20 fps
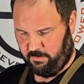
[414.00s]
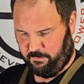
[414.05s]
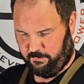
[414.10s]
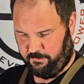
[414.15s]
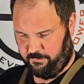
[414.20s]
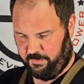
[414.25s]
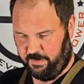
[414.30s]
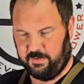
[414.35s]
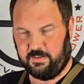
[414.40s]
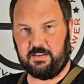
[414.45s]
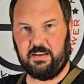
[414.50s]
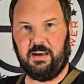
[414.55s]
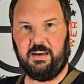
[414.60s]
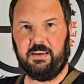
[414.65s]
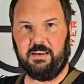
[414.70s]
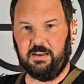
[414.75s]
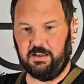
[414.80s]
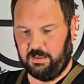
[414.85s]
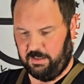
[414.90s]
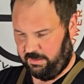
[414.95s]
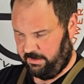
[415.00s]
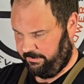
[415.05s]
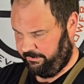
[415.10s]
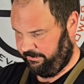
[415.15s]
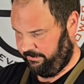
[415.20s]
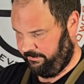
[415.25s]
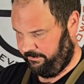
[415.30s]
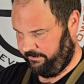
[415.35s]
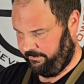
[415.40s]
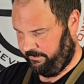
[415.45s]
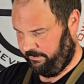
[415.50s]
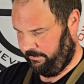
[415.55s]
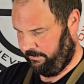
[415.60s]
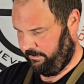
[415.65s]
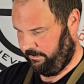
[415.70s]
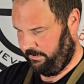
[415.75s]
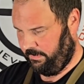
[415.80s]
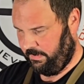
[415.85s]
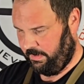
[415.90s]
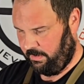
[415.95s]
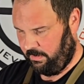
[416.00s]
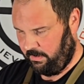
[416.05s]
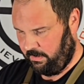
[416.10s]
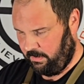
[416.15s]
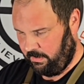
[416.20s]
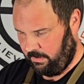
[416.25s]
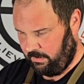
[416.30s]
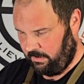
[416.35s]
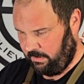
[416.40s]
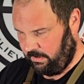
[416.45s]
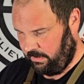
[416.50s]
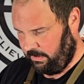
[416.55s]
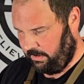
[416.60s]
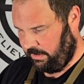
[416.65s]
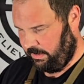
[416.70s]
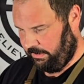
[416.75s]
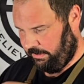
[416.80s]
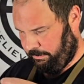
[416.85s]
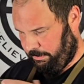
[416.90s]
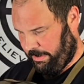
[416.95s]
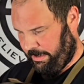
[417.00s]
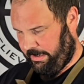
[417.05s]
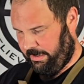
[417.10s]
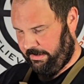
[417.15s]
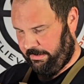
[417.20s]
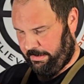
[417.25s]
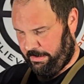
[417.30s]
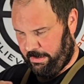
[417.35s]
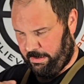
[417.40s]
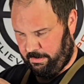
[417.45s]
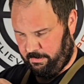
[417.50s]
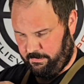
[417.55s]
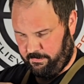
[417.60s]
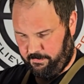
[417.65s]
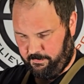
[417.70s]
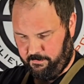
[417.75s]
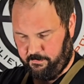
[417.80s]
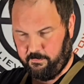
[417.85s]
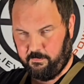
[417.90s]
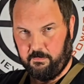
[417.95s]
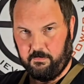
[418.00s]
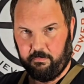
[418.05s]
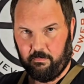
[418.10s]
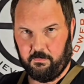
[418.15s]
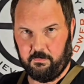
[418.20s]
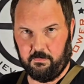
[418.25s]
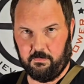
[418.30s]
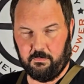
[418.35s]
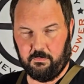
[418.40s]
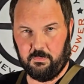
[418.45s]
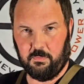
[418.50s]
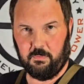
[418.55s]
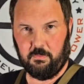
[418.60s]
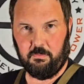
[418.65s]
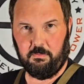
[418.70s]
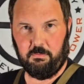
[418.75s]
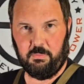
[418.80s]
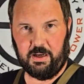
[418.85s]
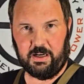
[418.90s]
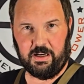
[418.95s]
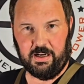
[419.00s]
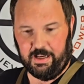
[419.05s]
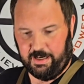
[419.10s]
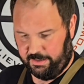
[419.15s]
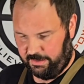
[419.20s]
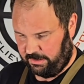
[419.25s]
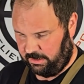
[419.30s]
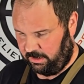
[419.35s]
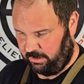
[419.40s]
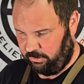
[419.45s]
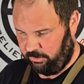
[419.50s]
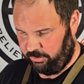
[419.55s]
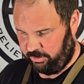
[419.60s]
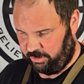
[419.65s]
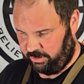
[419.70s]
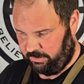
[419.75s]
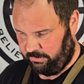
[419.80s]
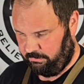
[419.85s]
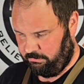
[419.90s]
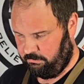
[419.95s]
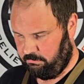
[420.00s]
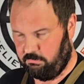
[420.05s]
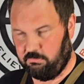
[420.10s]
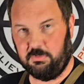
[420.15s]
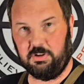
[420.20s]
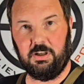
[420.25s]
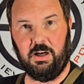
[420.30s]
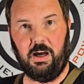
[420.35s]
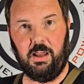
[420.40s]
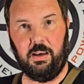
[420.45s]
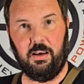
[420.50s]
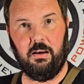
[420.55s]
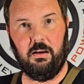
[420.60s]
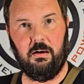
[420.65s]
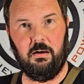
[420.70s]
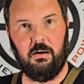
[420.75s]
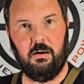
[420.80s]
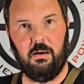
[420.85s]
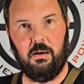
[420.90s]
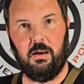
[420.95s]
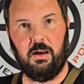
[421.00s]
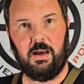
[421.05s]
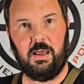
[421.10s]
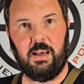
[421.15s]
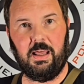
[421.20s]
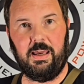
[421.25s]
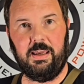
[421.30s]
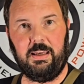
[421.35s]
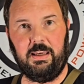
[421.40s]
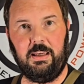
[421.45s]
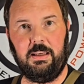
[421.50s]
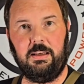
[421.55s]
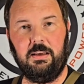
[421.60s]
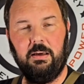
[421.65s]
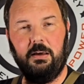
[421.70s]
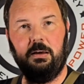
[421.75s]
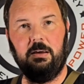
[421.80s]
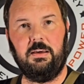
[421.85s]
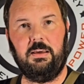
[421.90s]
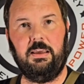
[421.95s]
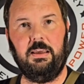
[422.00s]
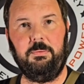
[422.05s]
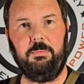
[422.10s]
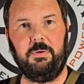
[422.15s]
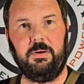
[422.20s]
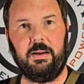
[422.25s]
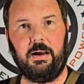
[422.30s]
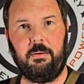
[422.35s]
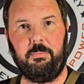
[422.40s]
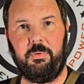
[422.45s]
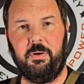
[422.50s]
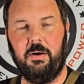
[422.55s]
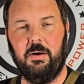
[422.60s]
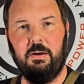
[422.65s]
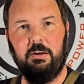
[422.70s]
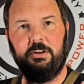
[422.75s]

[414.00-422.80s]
Fits like a glove. Gets back in there. Magnetic closure. Done. I like it. Keep it up.